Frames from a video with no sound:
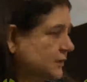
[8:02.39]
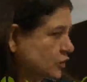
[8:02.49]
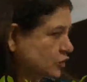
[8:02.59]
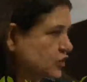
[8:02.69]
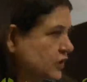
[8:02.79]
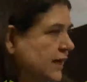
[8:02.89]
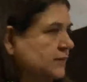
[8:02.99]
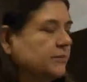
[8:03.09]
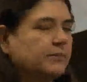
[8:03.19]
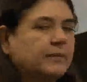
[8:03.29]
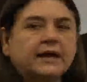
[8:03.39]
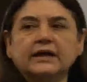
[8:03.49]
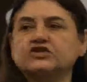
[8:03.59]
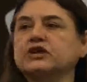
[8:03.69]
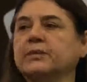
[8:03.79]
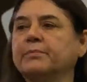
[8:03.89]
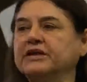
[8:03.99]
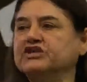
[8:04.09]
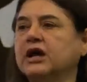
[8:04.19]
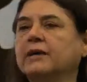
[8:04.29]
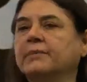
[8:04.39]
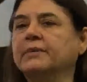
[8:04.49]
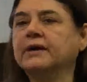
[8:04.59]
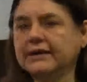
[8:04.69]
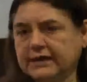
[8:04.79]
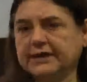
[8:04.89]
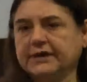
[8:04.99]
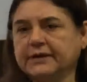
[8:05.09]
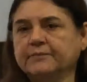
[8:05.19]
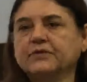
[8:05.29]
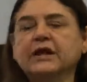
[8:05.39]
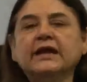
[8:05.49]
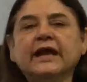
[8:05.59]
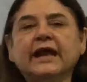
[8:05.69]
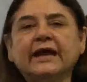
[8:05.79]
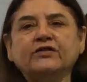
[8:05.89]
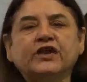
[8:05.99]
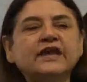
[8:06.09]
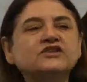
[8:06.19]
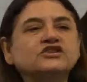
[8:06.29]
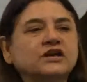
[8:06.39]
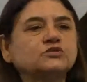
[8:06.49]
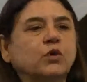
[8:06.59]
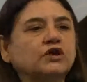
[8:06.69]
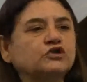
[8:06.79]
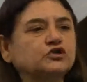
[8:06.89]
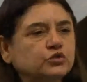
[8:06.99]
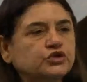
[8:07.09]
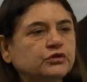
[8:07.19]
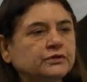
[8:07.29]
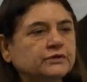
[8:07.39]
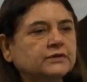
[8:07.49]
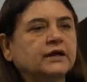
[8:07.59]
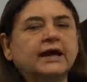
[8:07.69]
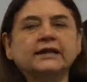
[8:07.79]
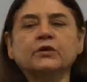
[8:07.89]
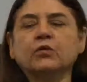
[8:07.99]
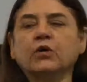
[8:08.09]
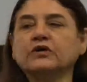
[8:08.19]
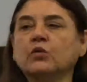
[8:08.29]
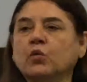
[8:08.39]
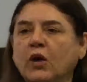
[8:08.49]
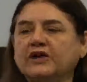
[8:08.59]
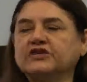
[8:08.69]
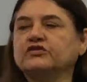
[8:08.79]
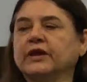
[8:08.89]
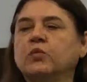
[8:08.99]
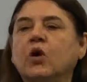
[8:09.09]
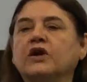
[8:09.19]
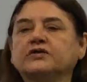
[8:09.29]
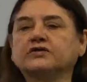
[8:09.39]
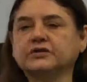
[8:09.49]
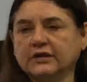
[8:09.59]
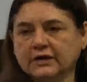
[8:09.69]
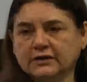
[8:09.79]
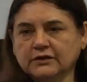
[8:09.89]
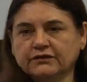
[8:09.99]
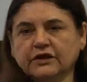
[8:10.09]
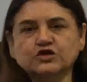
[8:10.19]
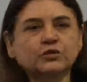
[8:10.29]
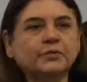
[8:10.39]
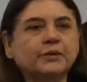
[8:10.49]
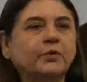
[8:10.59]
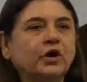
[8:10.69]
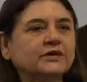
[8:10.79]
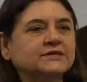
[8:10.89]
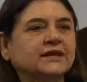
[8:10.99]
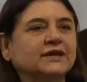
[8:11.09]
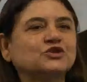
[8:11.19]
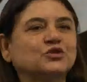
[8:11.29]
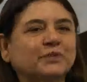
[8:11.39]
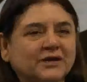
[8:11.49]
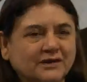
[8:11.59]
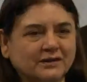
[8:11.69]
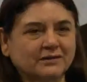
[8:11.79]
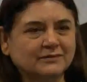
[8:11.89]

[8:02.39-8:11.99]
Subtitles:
Gujarat, Maharashtra, Punjab, Haryana. And they just want 2 children, and they want what they want. The first should be a boy, the second should be a girl.